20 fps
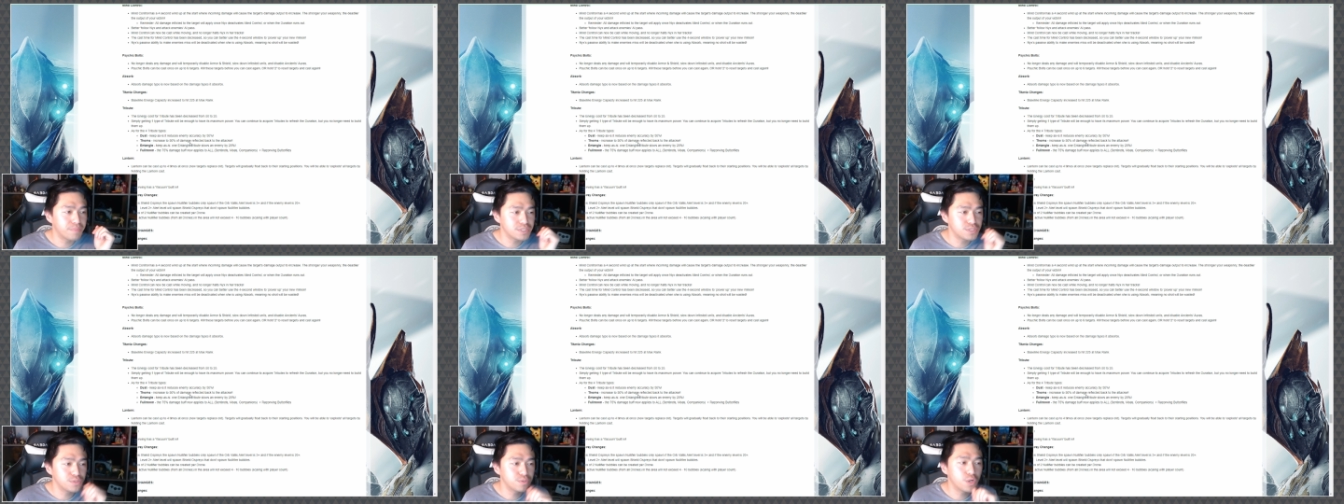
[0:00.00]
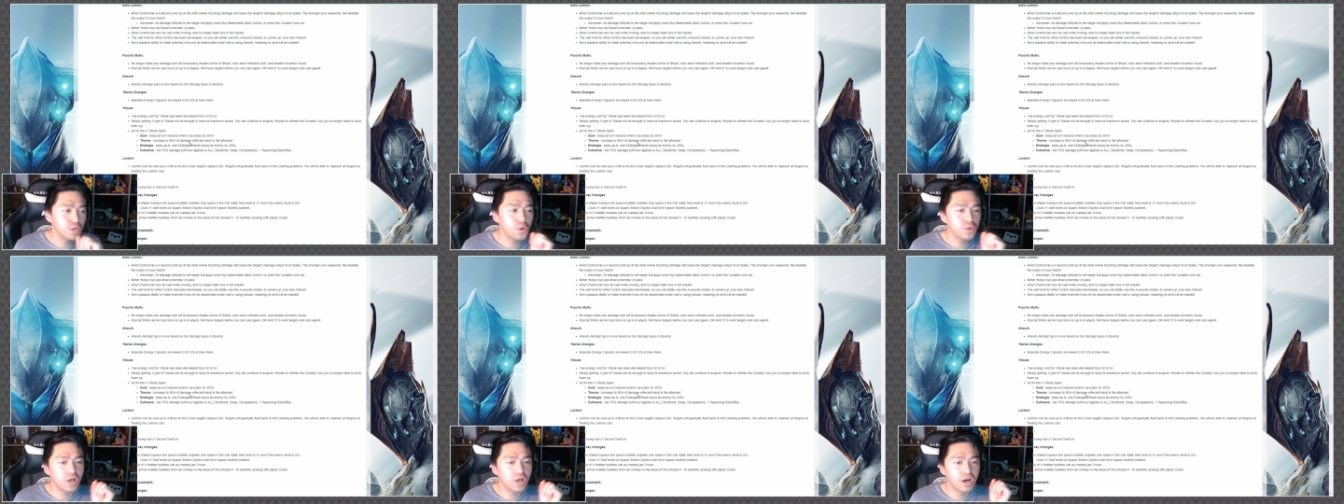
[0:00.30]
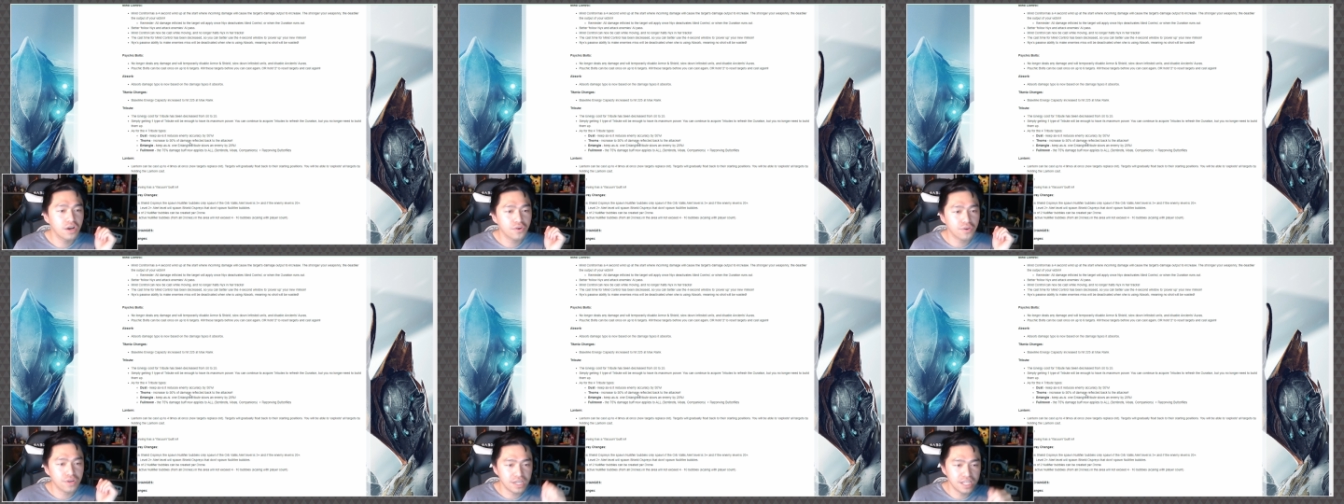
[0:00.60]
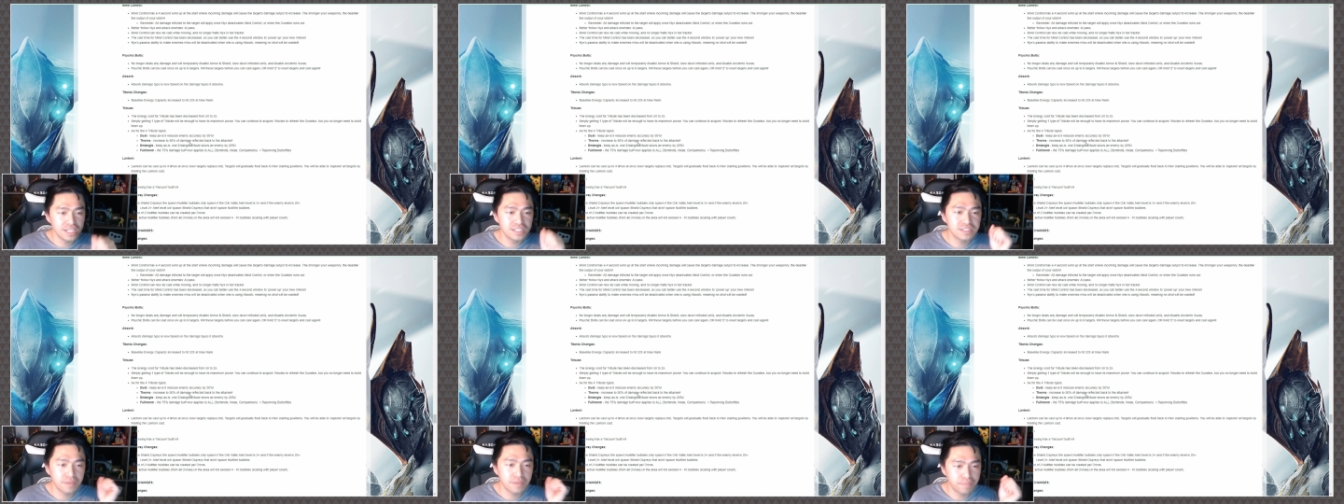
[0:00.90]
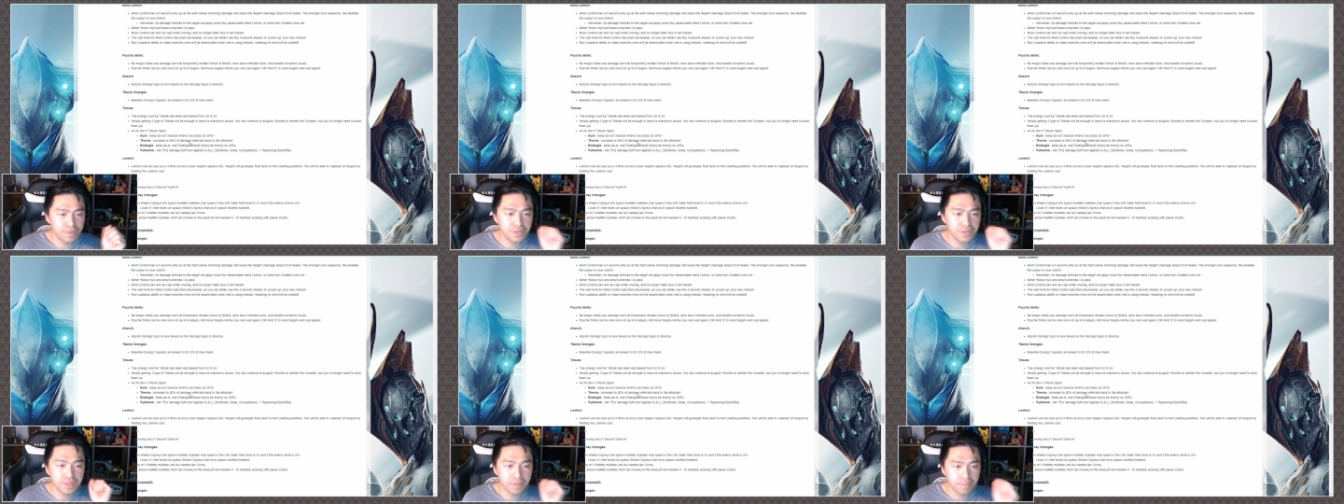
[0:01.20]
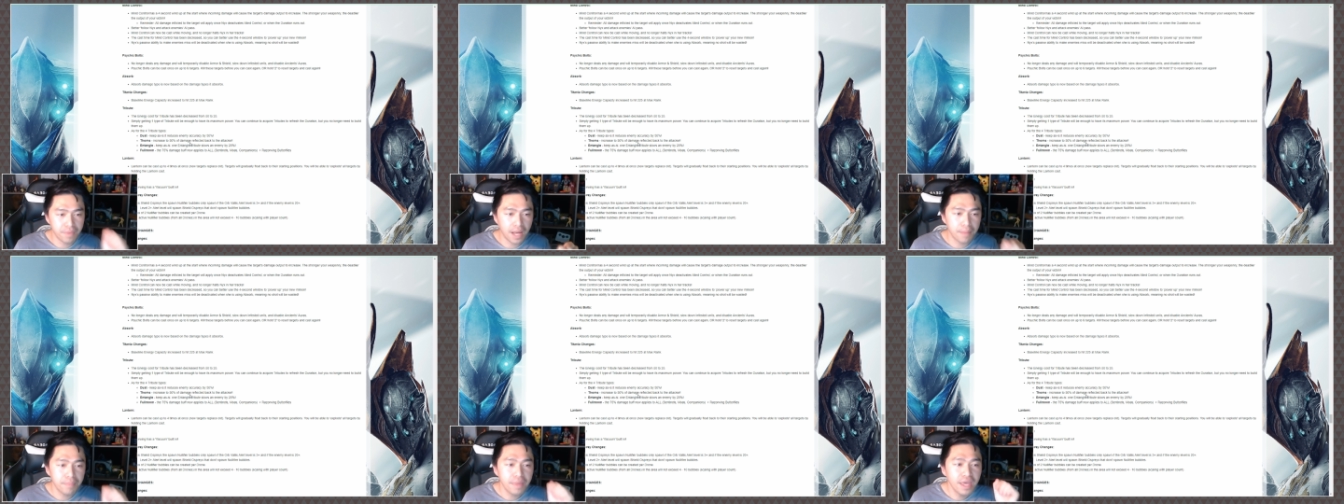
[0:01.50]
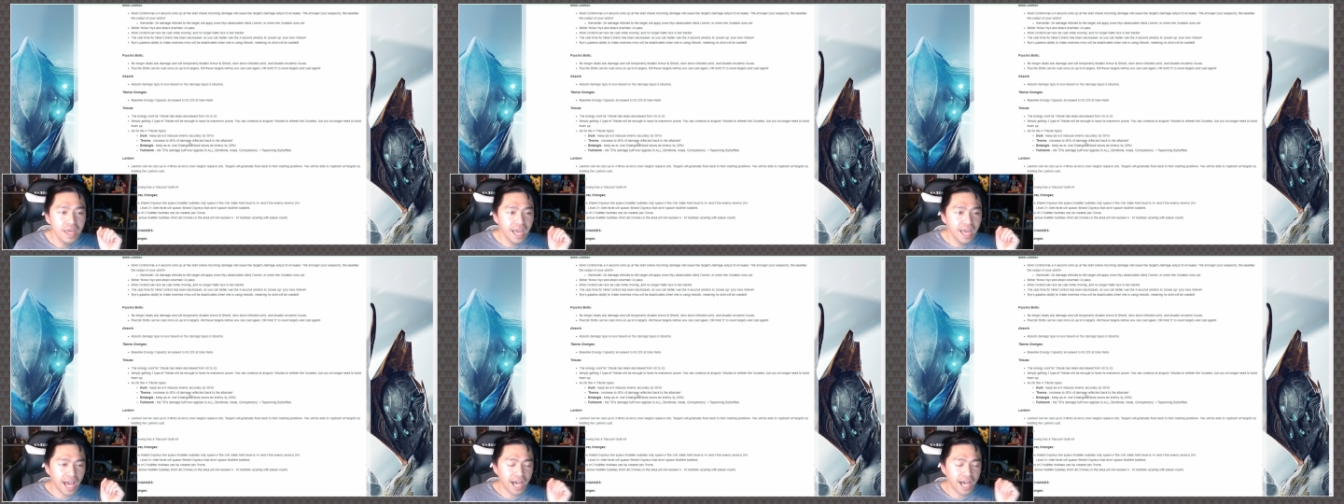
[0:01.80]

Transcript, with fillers: but you no longer need to build them up.